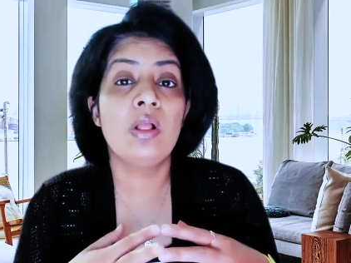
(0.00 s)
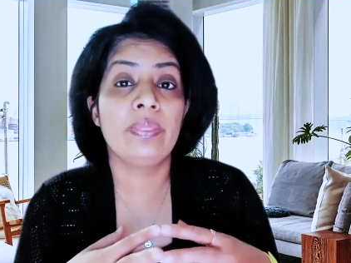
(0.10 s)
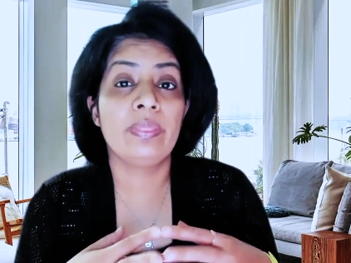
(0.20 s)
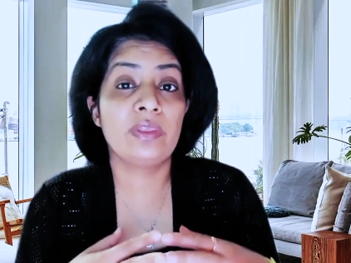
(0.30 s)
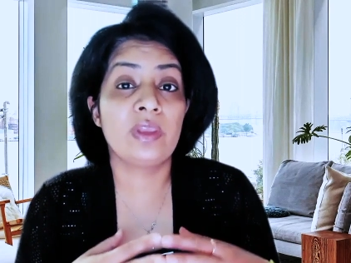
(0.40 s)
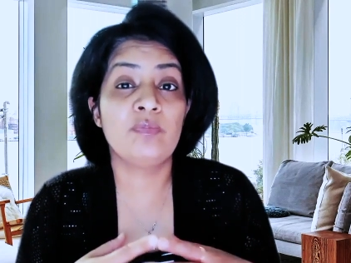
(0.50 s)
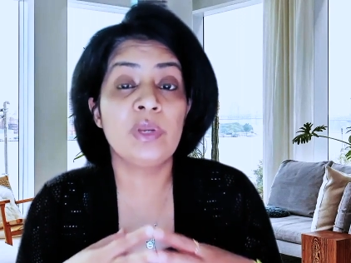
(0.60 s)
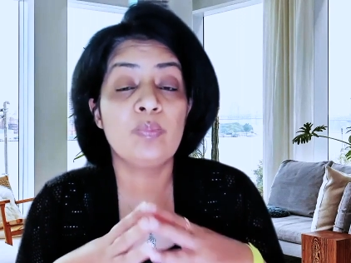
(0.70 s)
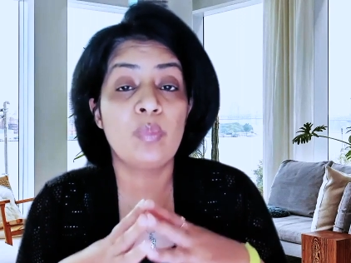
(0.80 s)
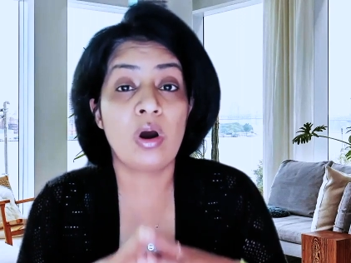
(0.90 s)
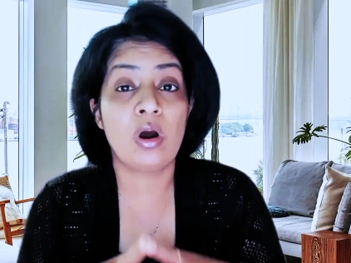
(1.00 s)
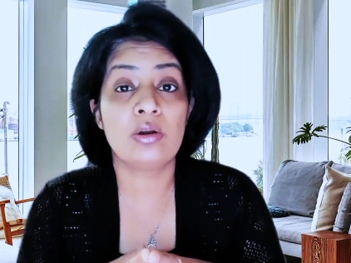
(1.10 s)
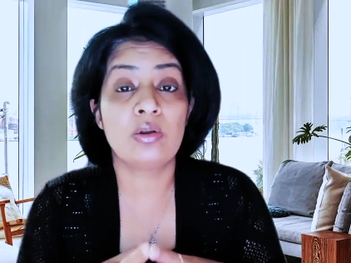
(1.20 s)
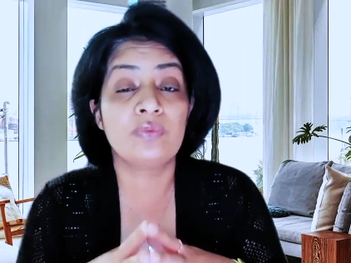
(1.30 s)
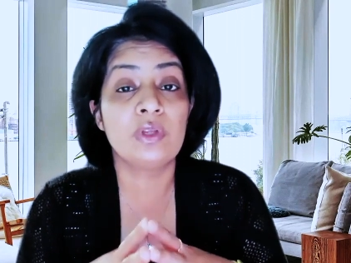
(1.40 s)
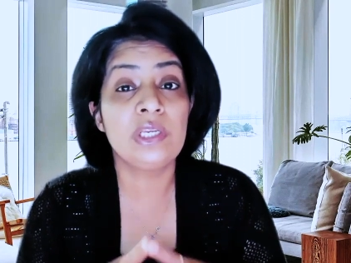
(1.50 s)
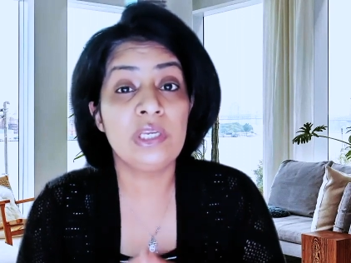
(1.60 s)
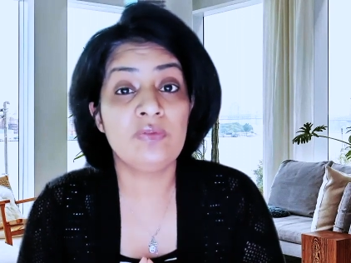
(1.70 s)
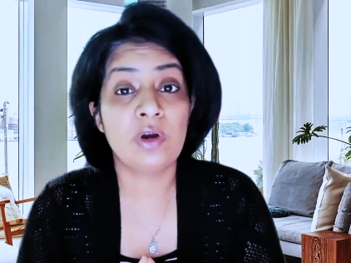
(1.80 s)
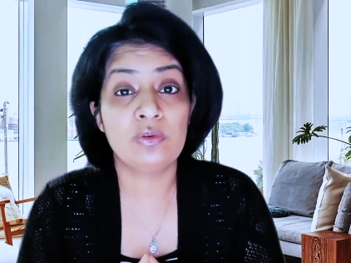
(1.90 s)
that they've been part of the
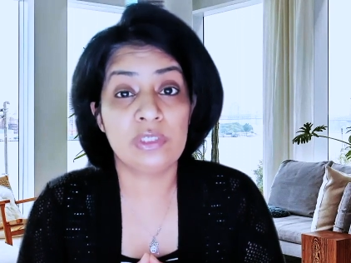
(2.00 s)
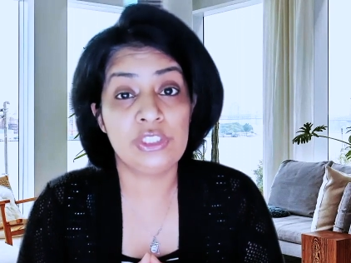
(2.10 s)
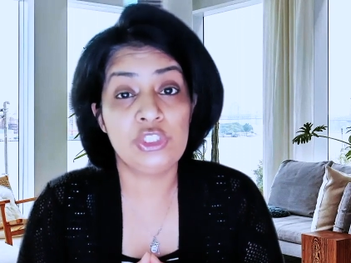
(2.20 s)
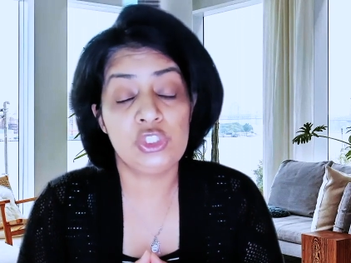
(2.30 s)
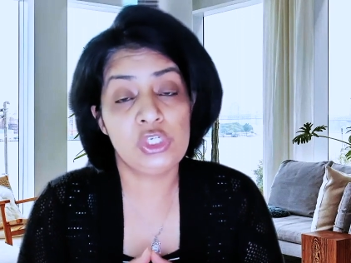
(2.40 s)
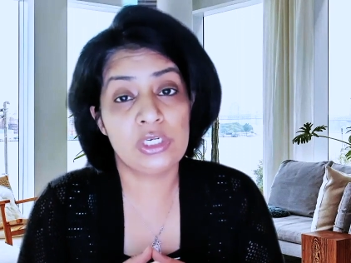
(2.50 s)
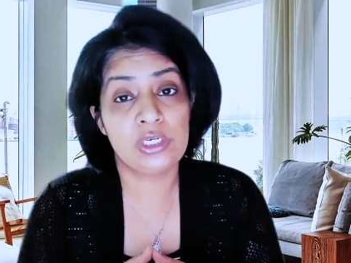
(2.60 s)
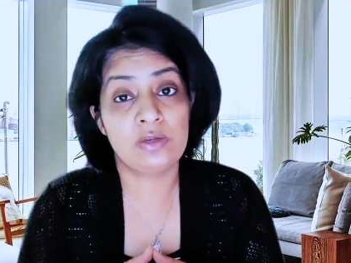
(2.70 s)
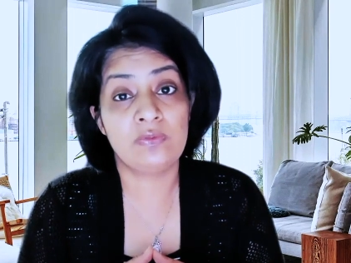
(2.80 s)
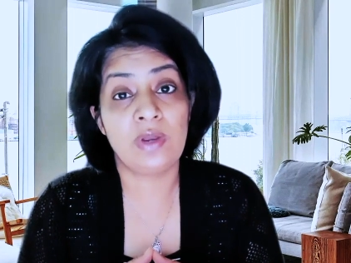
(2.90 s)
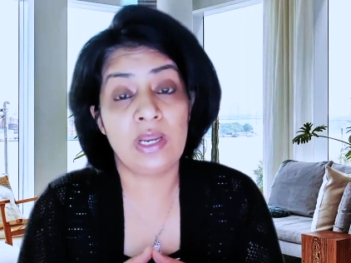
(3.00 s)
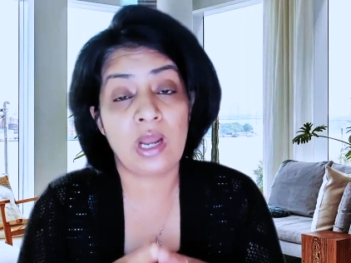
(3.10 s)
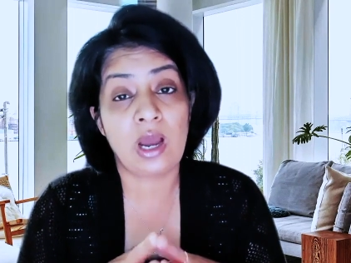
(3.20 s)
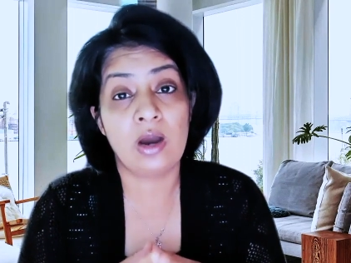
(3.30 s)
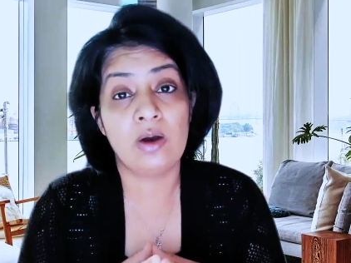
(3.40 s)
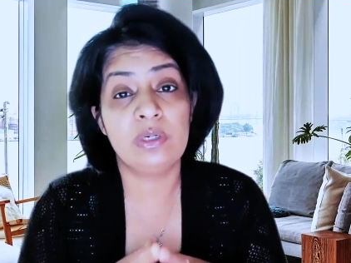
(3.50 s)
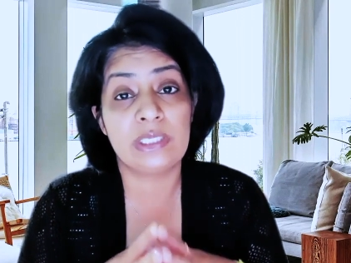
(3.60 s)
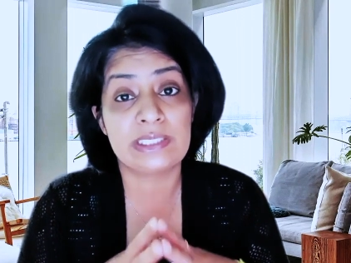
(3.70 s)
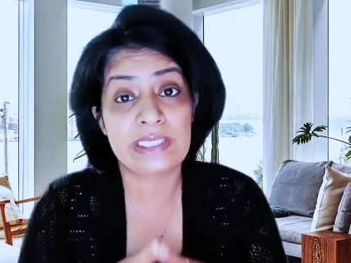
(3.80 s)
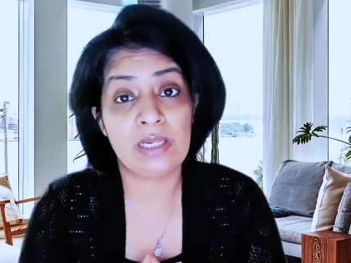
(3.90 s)
EVOW initiative and how it
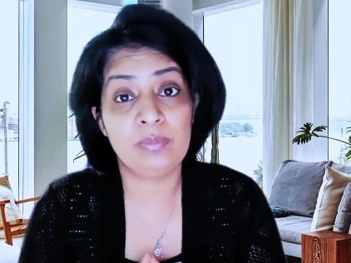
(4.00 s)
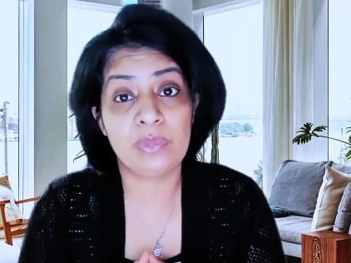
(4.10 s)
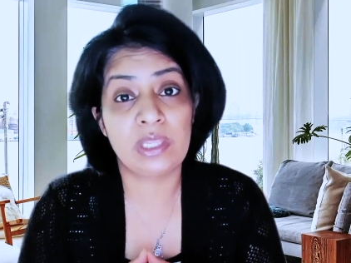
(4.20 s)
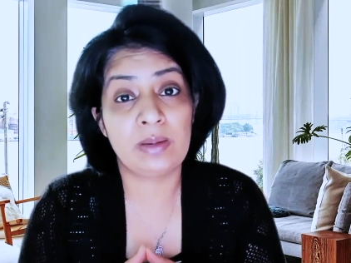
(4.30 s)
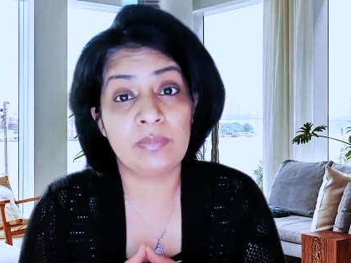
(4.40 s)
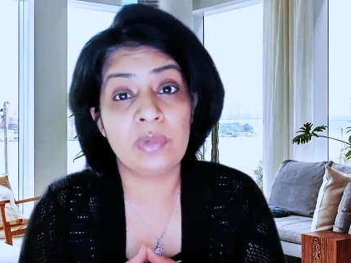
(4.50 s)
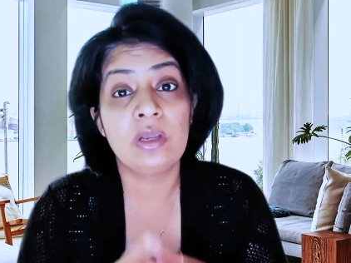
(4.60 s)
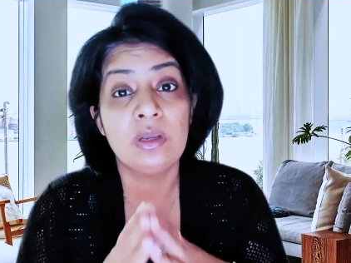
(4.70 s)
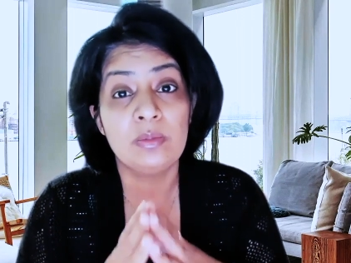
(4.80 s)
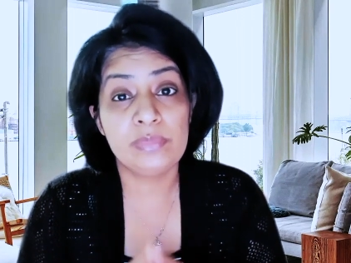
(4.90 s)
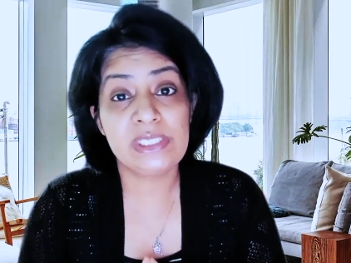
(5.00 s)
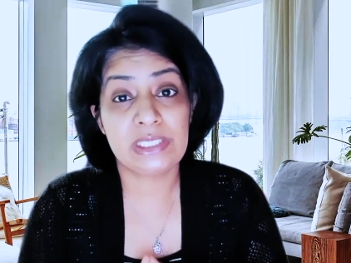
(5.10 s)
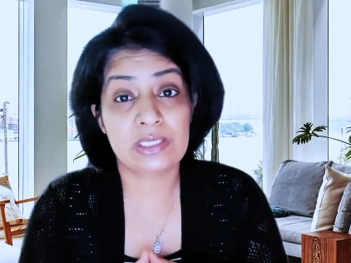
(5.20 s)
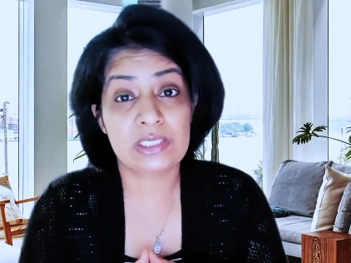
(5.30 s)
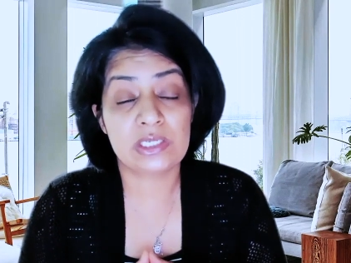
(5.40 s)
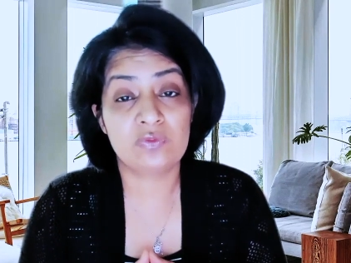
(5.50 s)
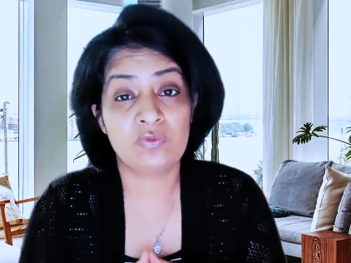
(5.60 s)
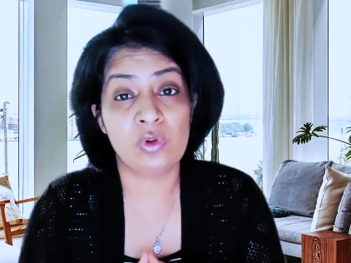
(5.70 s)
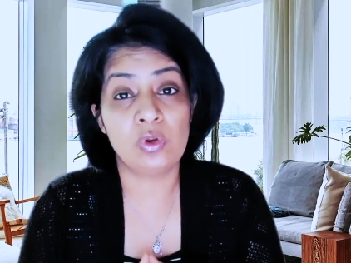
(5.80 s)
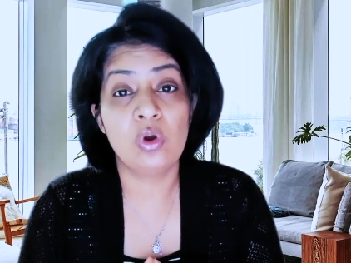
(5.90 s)
has helped them be
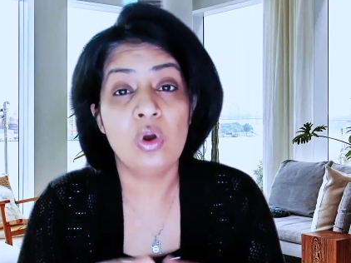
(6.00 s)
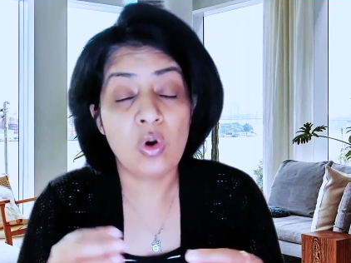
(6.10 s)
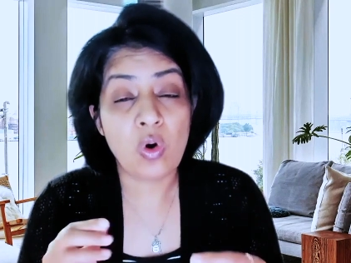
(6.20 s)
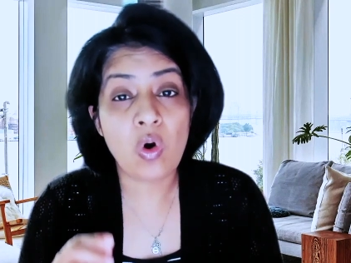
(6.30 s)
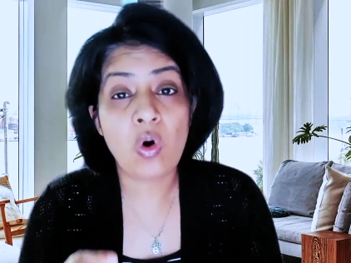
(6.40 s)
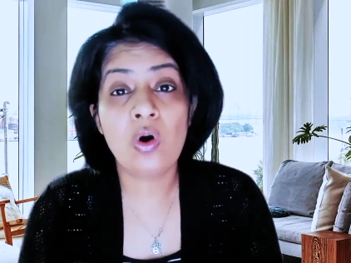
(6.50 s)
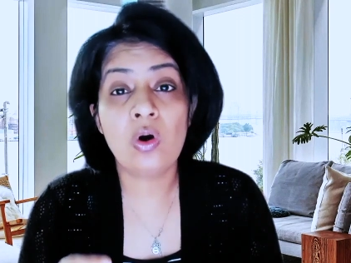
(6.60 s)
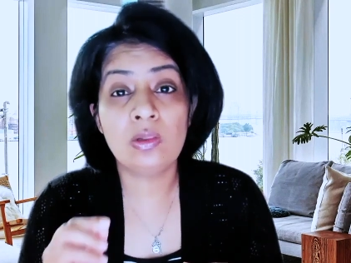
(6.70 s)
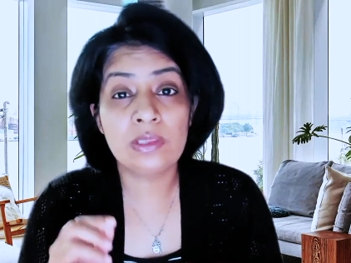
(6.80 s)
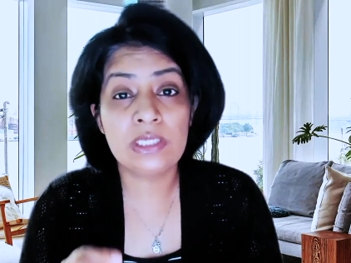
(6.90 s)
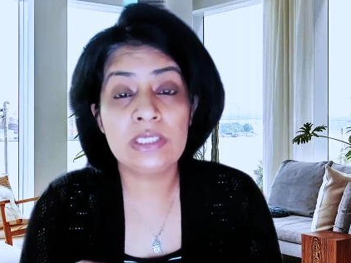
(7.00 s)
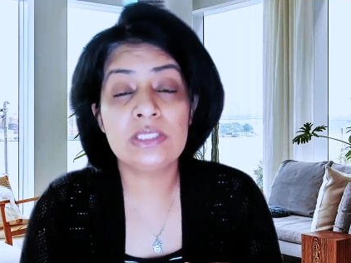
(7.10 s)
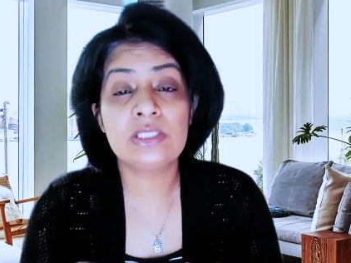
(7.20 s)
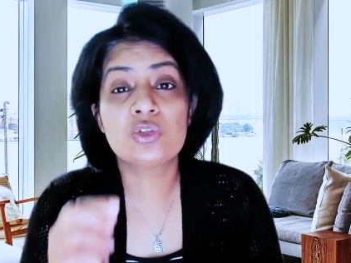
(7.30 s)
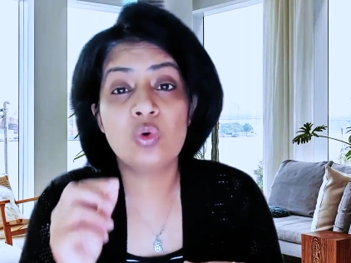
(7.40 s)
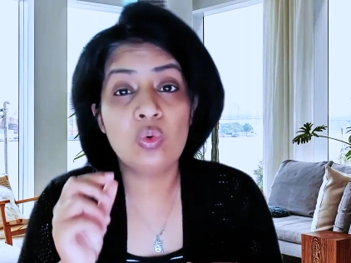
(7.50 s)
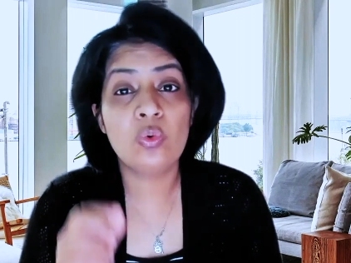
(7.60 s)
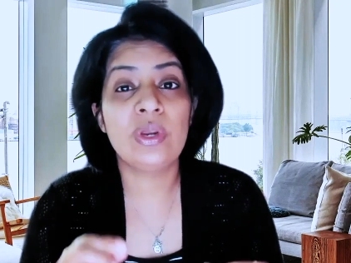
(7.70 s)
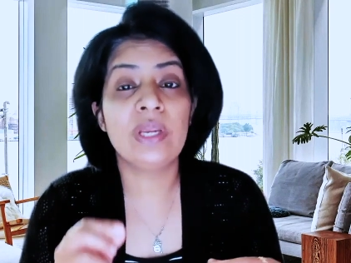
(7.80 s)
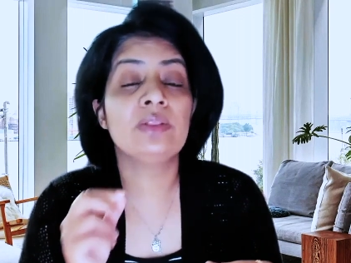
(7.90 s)
successful. All these
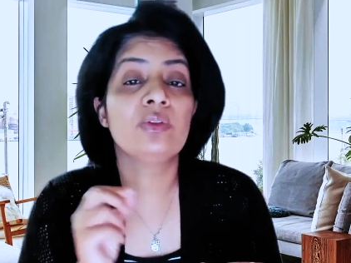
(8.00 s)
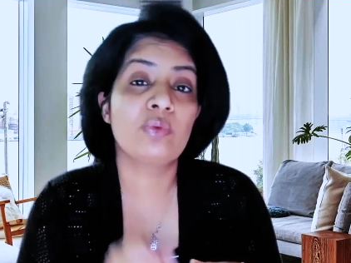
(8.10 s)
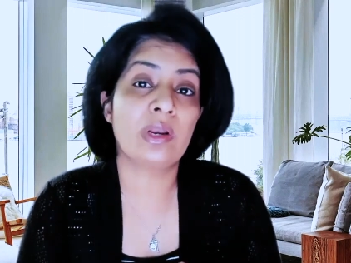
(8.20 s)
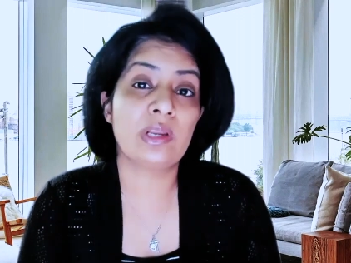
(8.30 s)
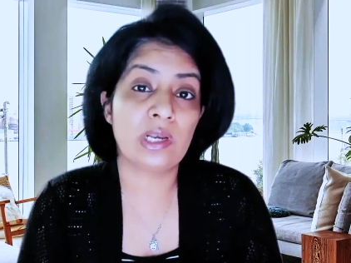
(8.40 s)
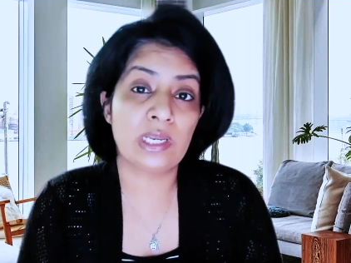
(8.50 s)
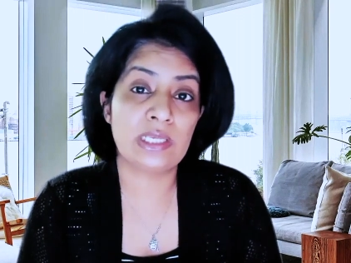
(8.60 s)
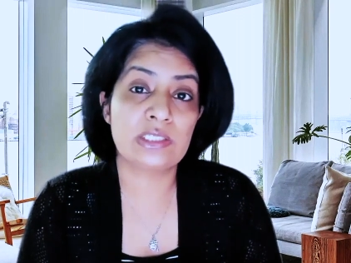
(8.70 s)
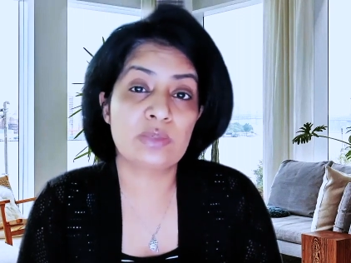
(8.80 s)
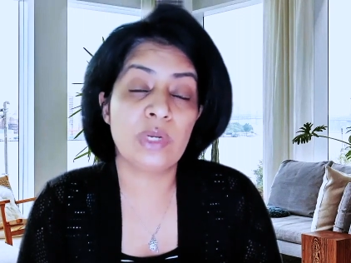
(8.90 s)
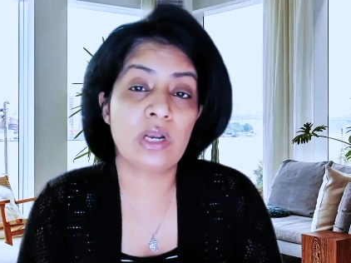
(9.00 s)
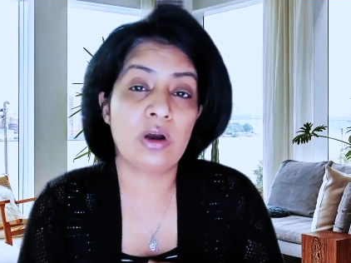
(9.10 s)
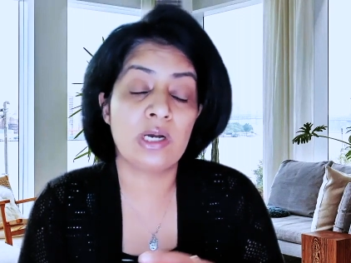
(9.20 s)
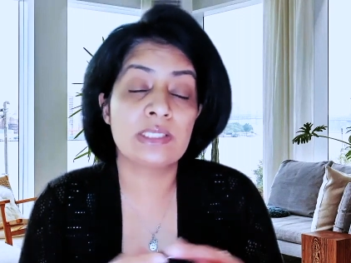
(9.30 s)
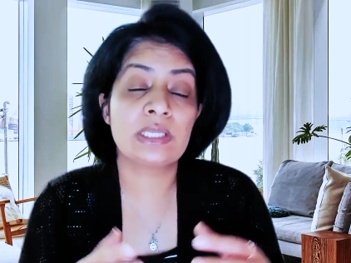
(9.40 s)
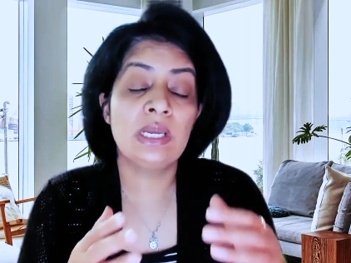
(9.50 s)
go in the running list because